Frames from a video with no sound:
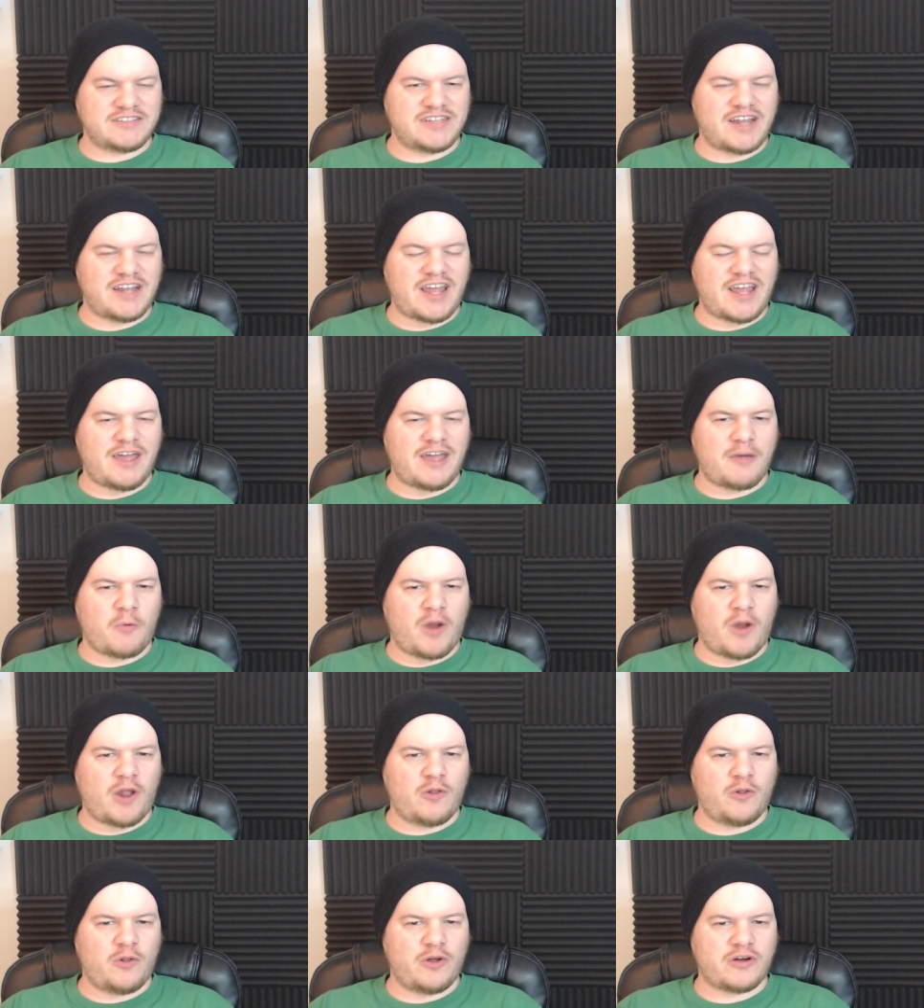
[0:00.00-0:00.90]
and today I
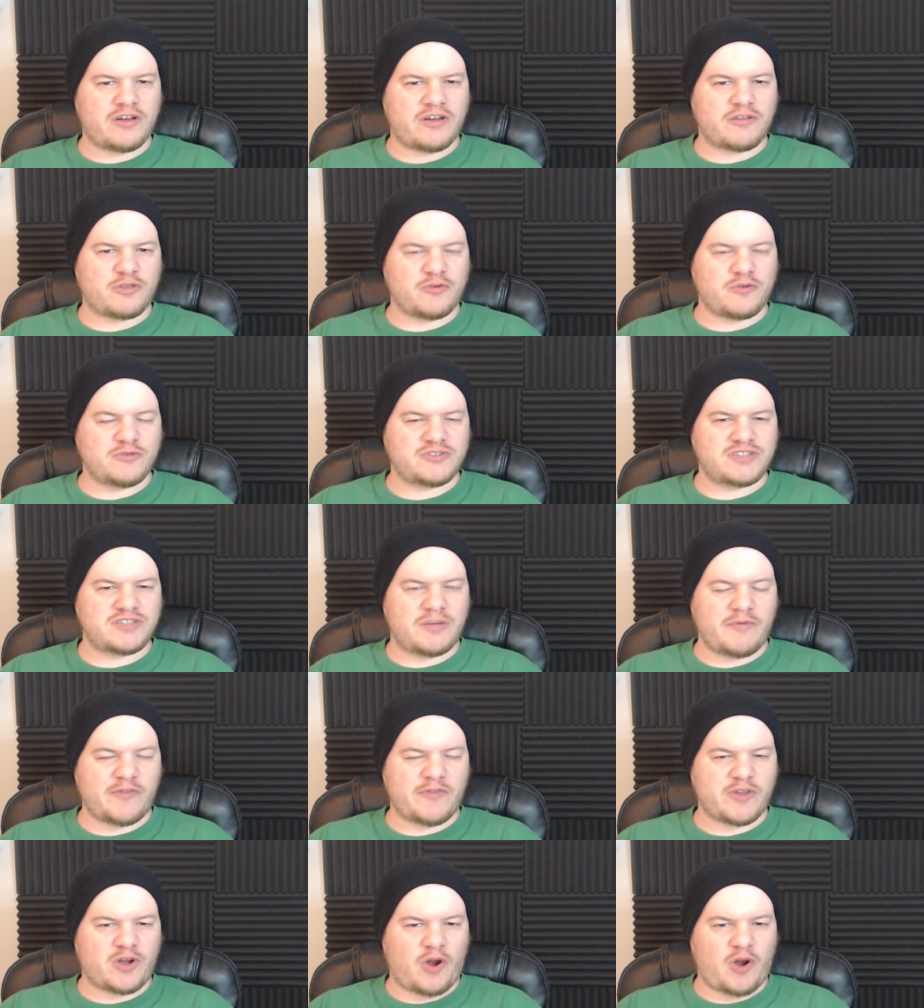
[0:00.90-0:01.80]
want to look through
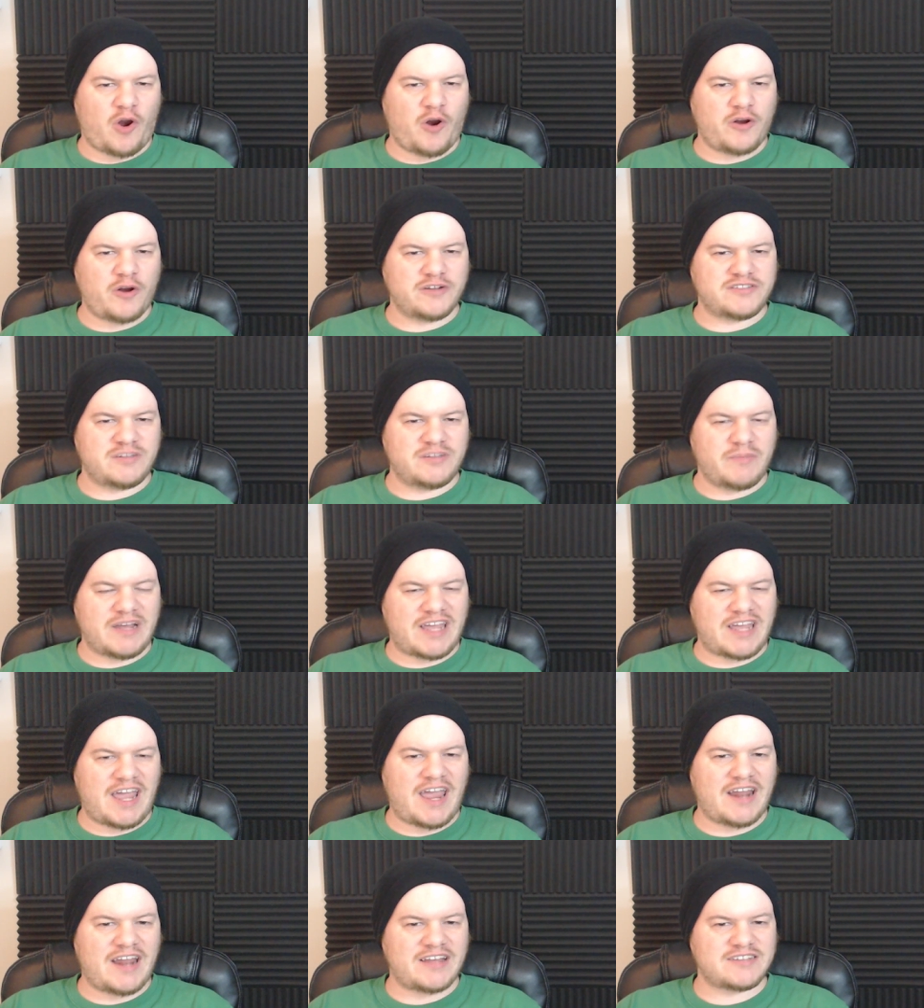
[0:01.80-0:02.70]
some of the cards and
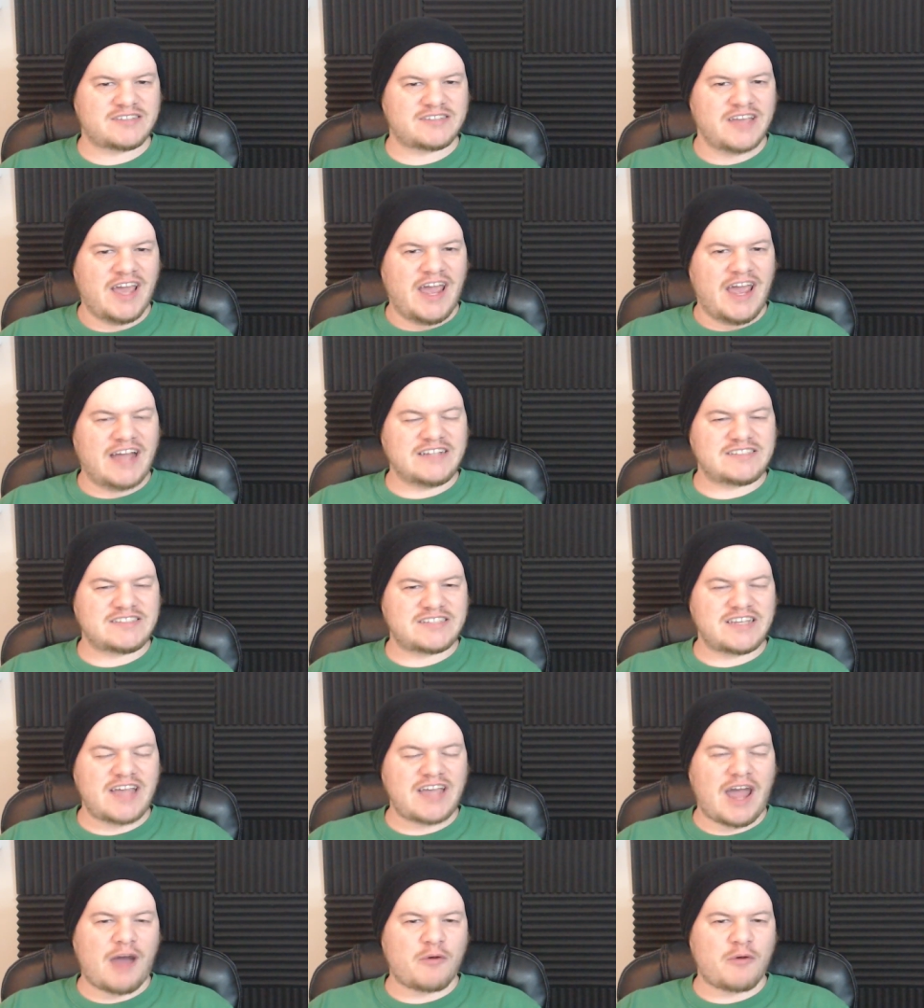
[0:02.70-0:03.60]
mechanics and
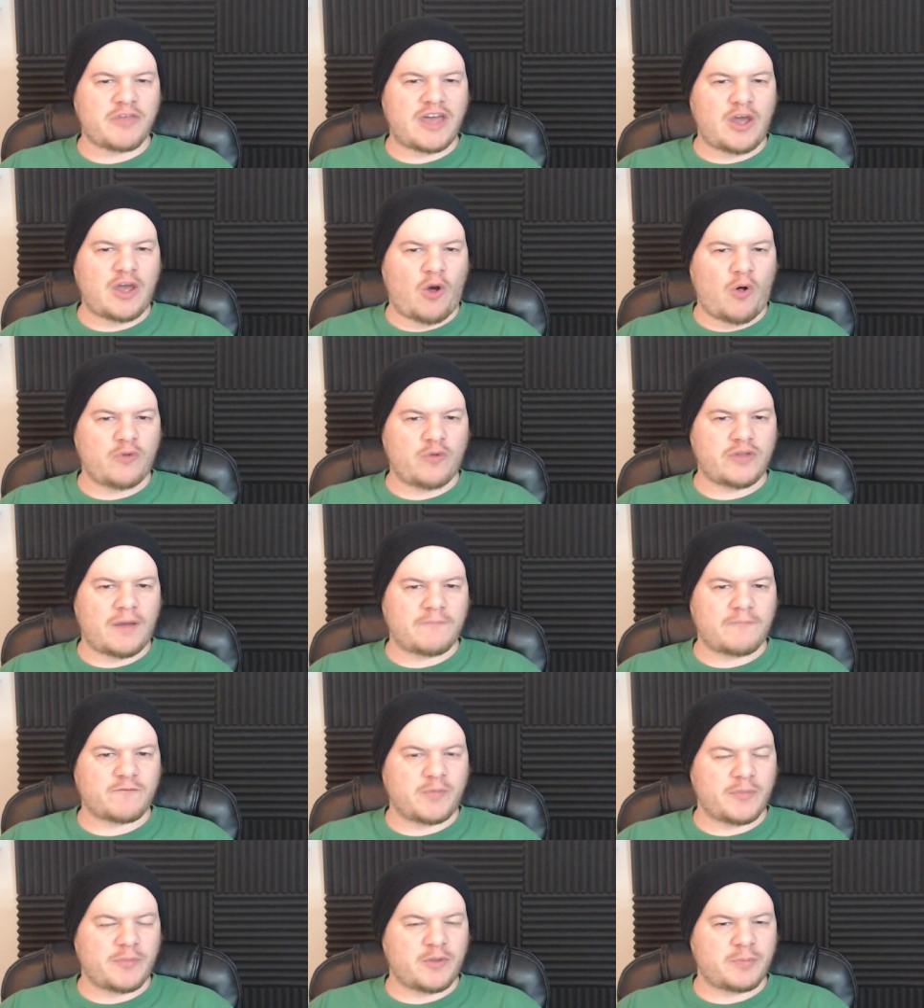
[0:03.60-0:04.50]
see how they hold
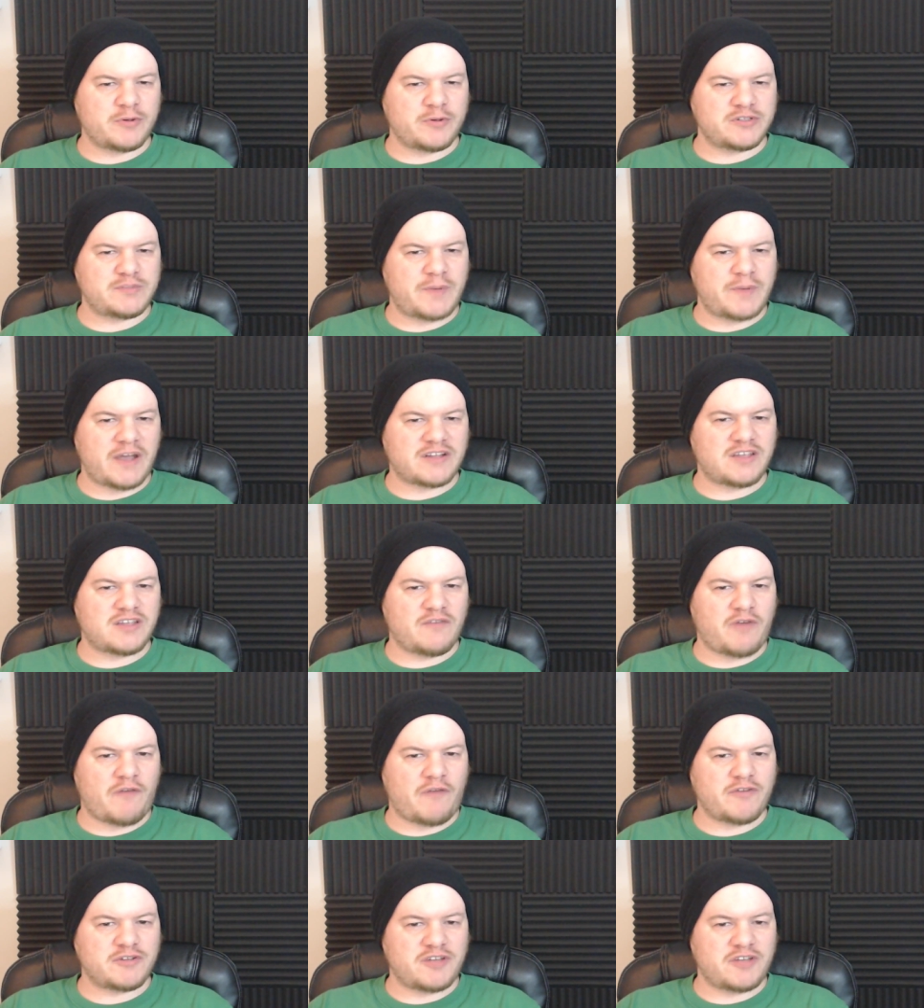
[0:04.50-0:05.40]
up from the
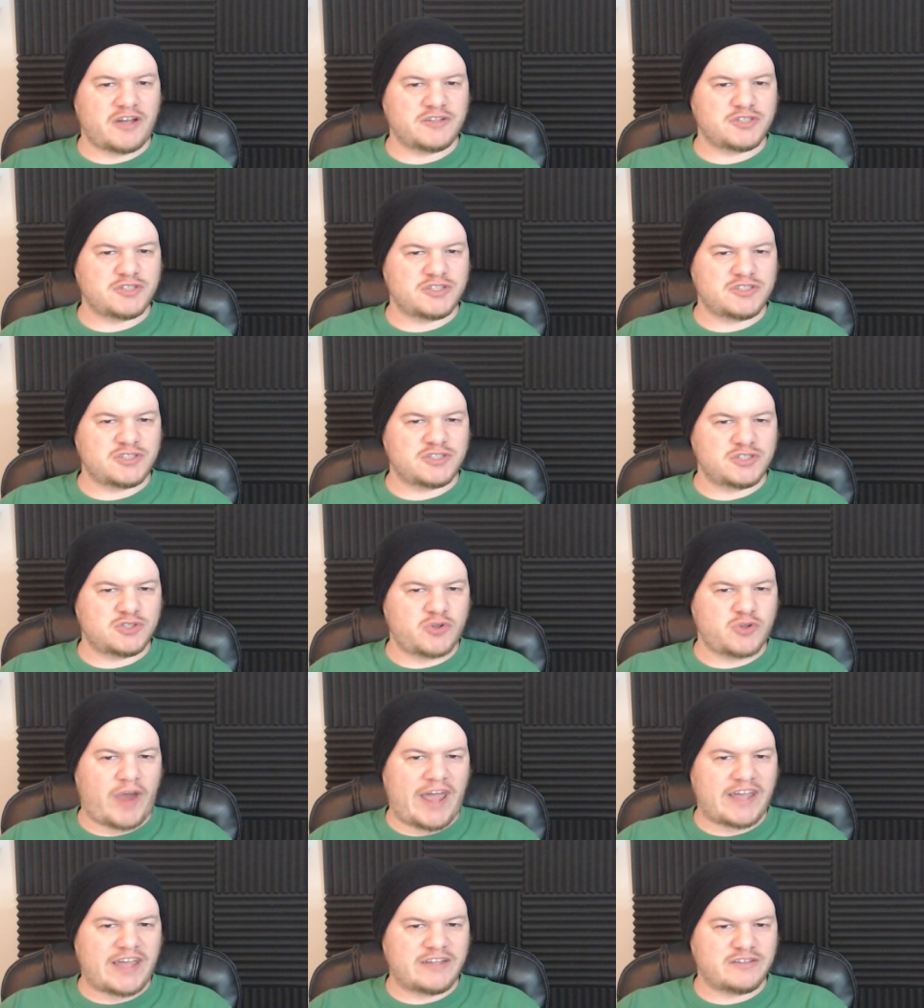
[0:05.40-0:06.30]
perspective of a Dungeons
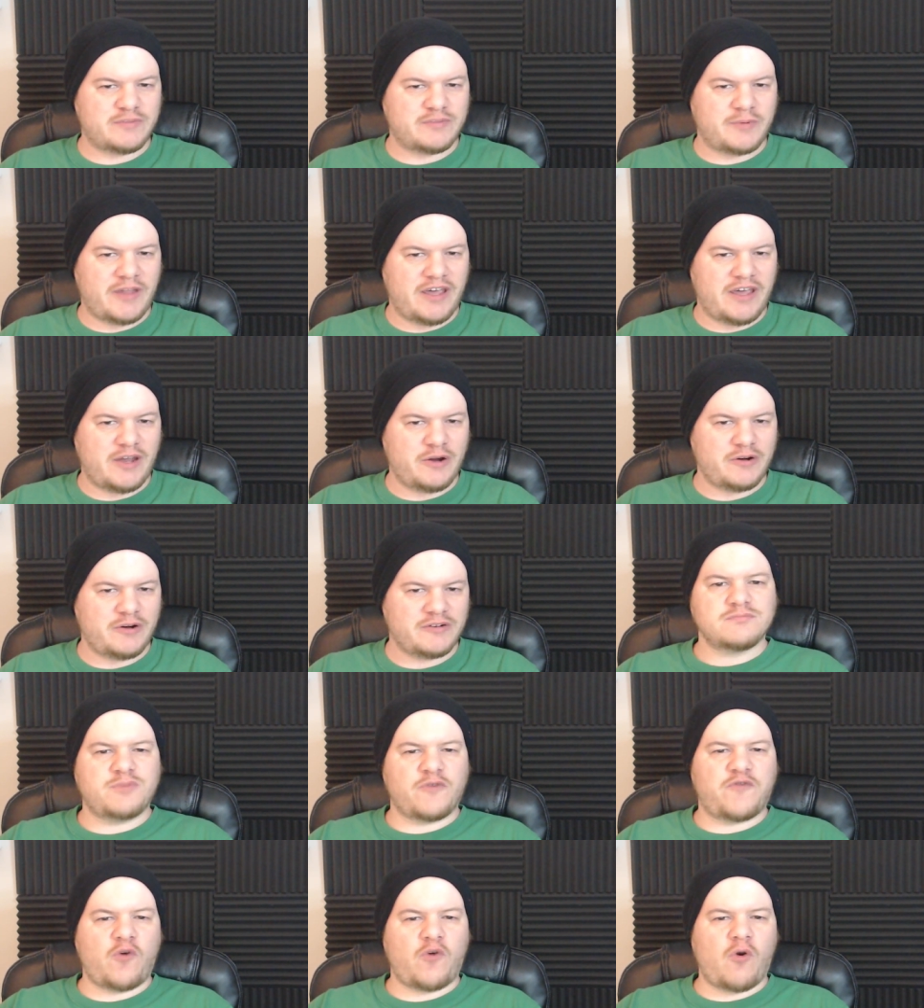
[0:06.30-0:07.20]
& Dragons player.
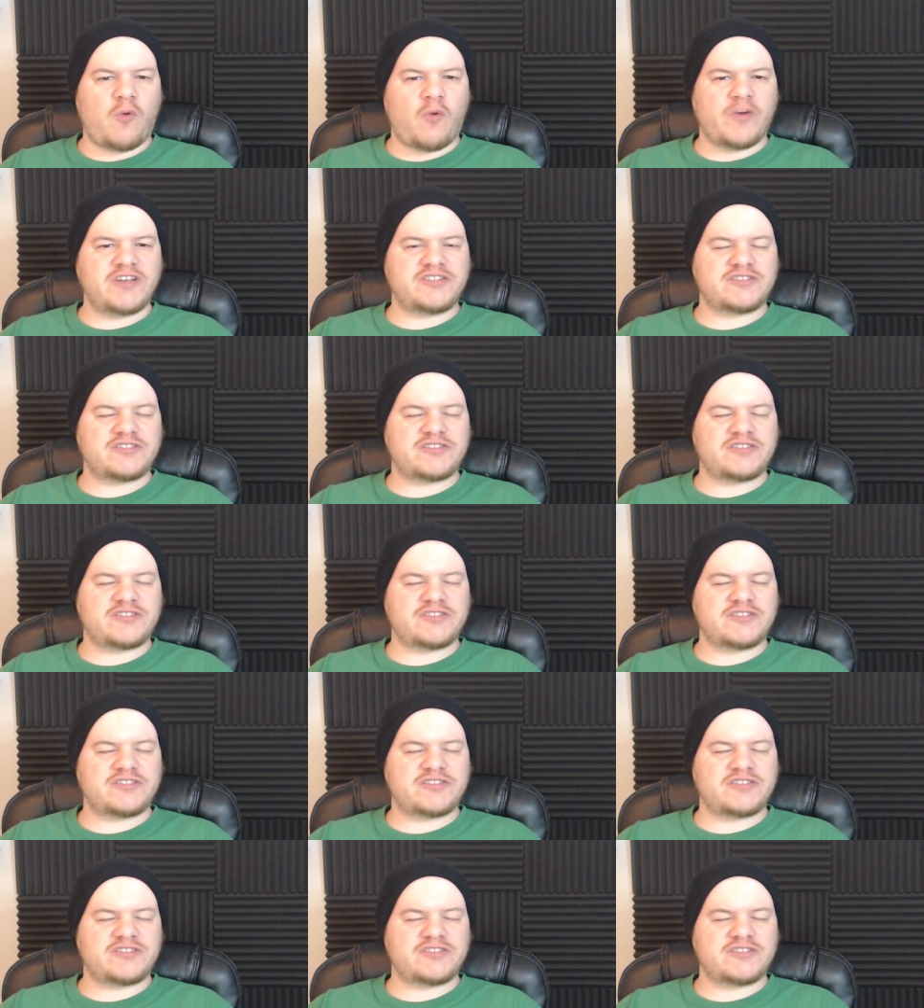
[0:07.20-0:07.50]
Before we